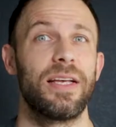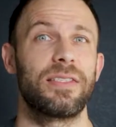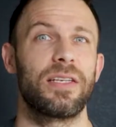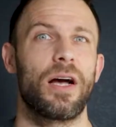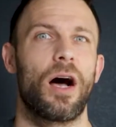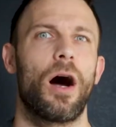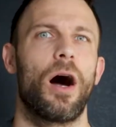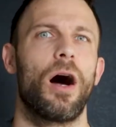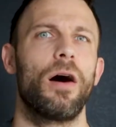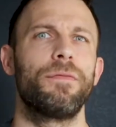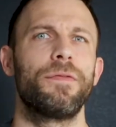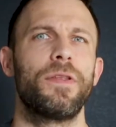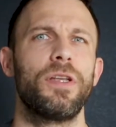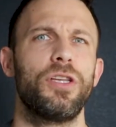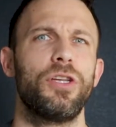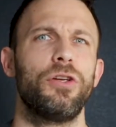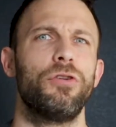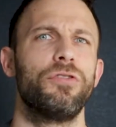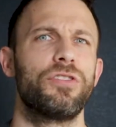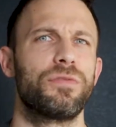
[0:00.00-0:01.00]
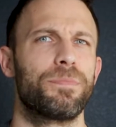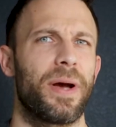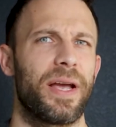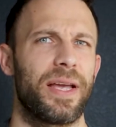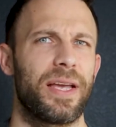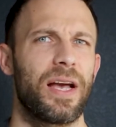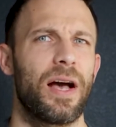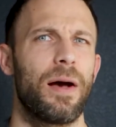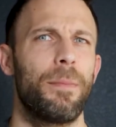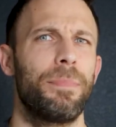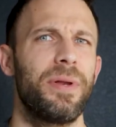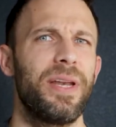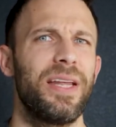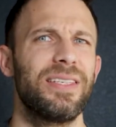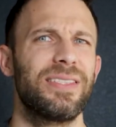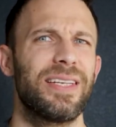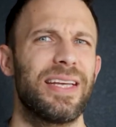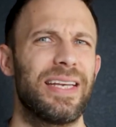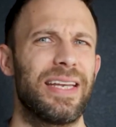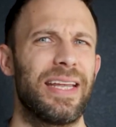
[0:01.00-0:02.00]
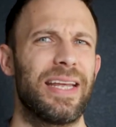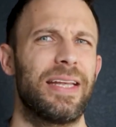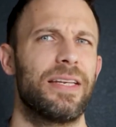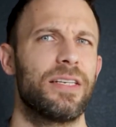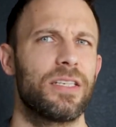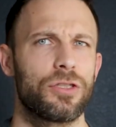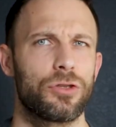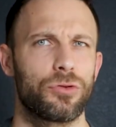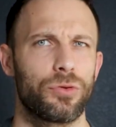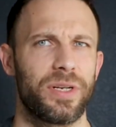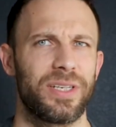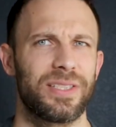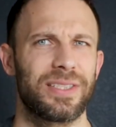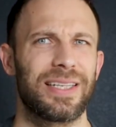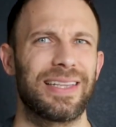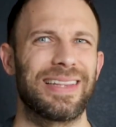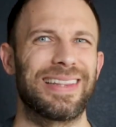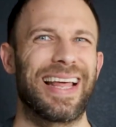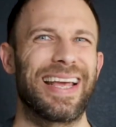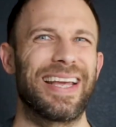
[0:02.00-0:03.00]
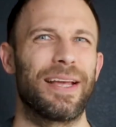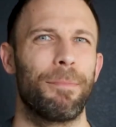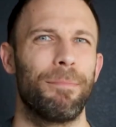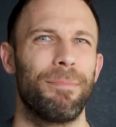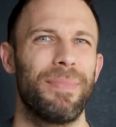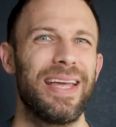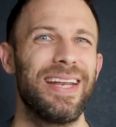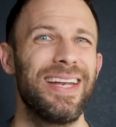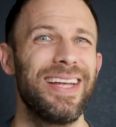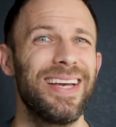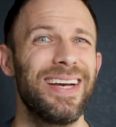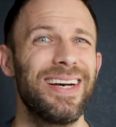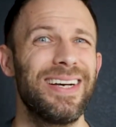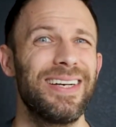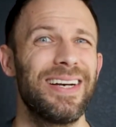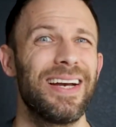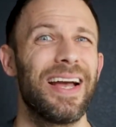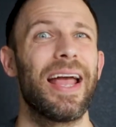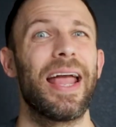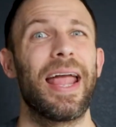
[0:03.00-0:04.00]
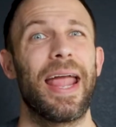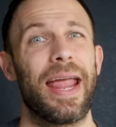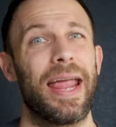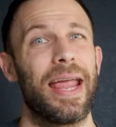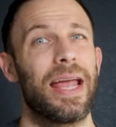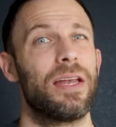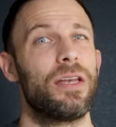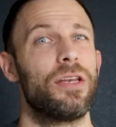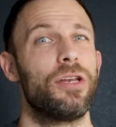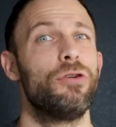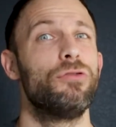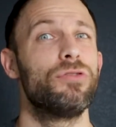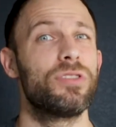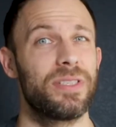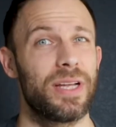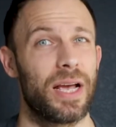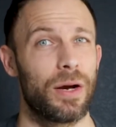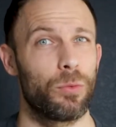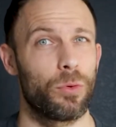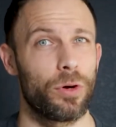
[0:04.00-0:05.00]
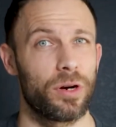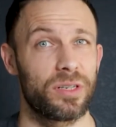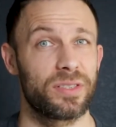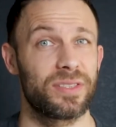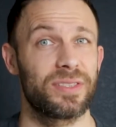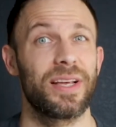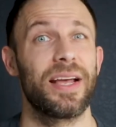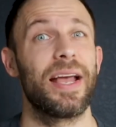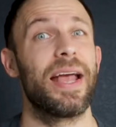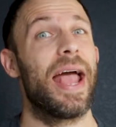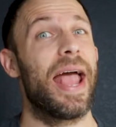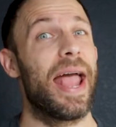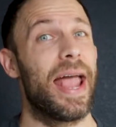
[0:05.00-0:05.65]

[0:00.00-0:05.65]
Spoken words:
is often used by companies in industries like media and news networks,